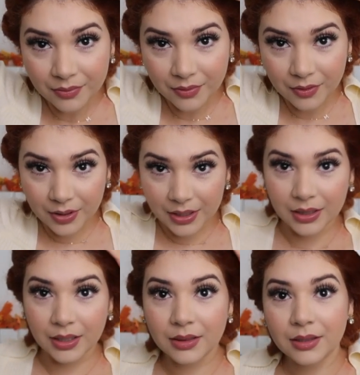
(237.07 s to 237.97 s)
You can
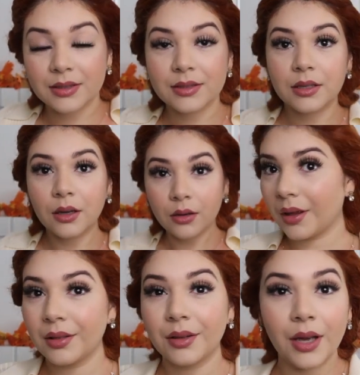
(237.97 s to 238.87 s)
let this go.
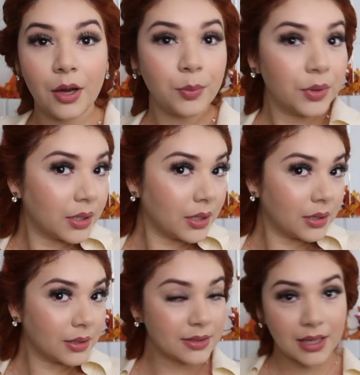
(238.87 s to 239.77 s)
And look how pretty it
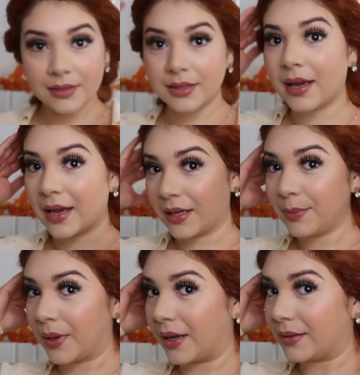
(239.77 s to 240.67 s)
looks as a
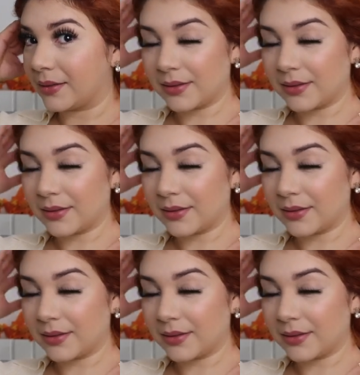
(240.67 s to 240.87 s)
headband.